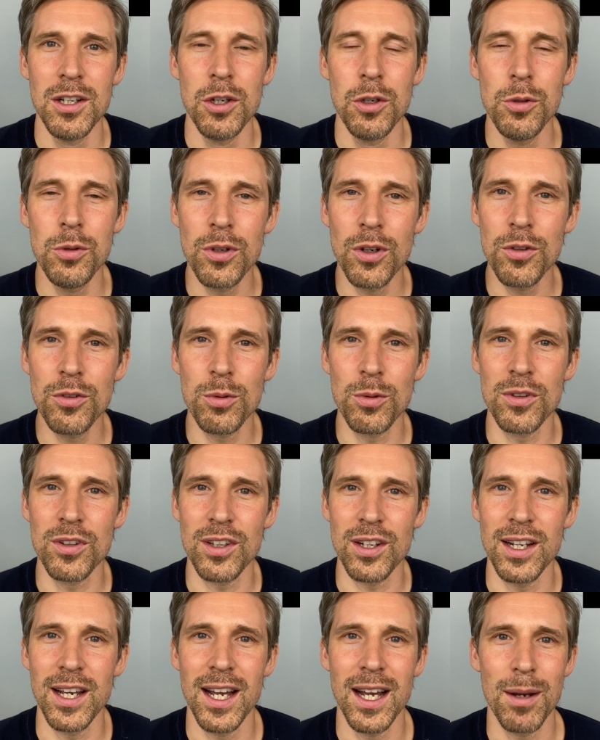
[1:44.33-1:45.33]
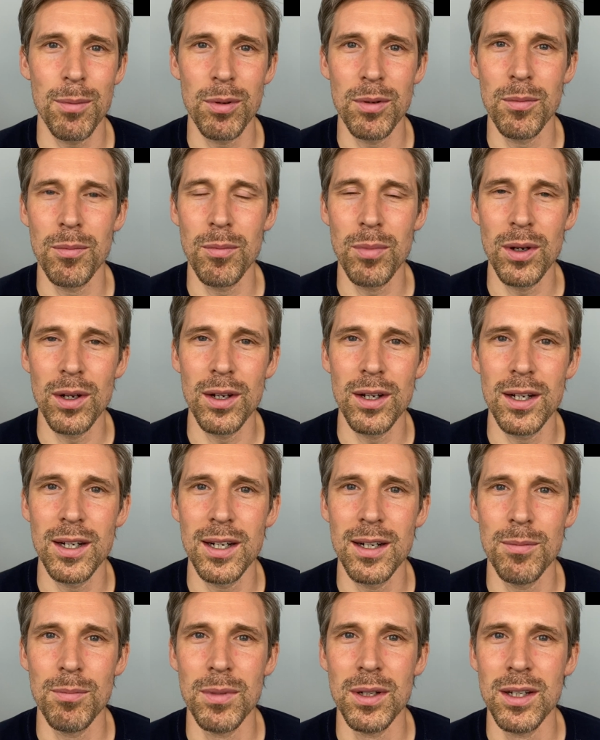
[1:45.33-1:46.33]
who knows what's going to happen,
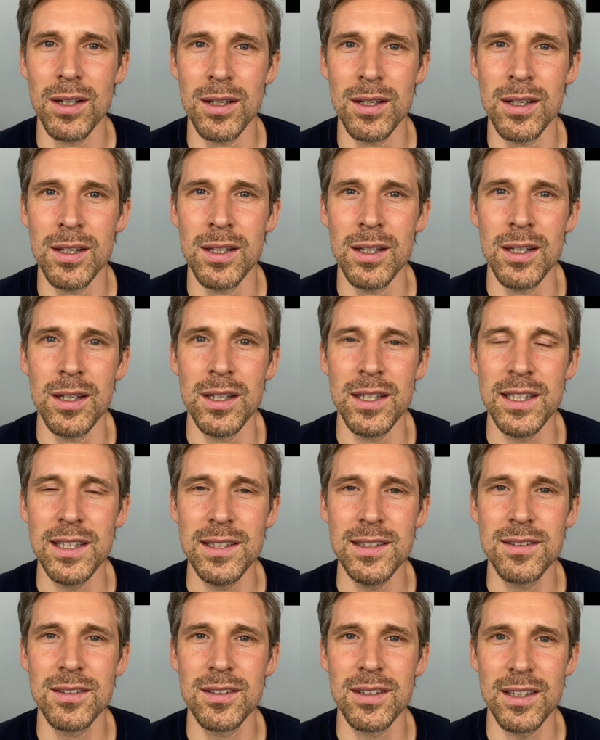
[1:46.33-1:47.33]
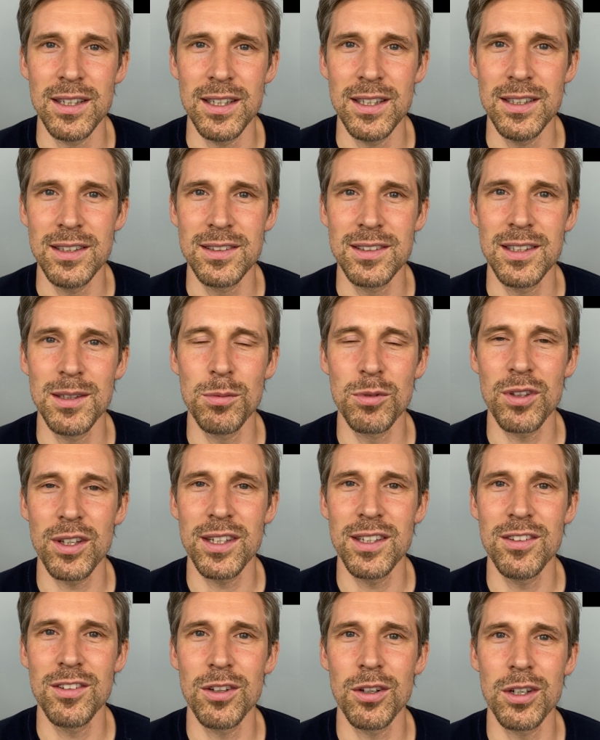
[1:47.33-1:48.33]
but he seems like
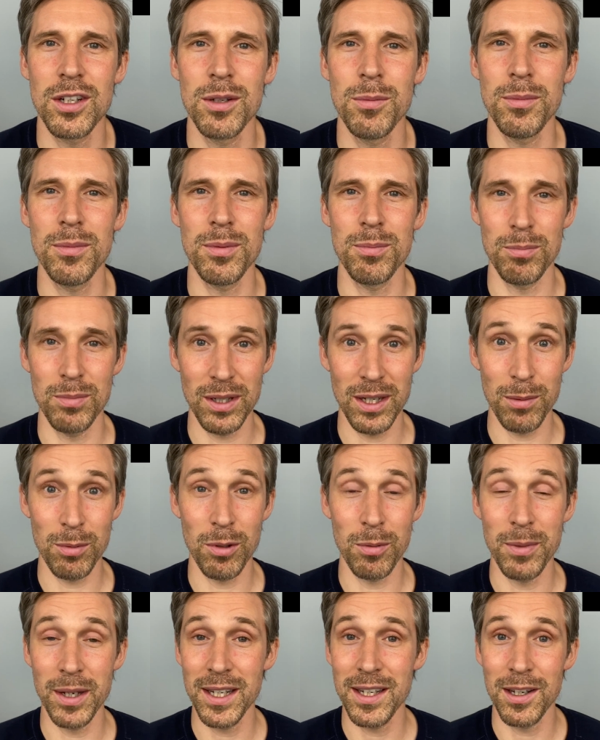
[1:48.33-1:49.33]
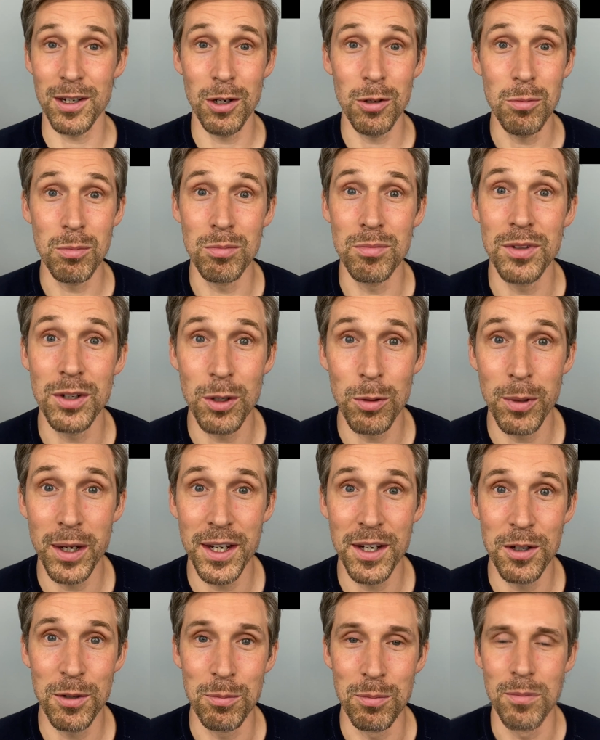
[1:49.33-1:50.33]
he's not going to be able to make it home. No Way
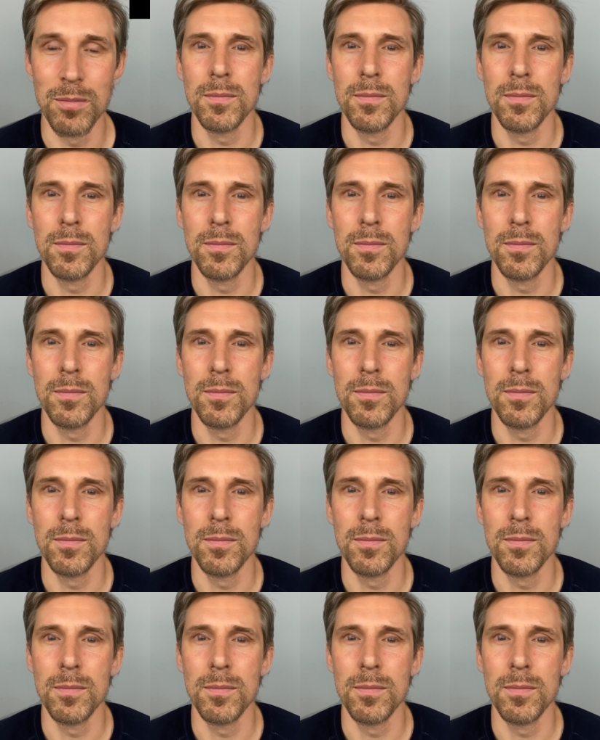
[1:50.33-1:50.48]
Home.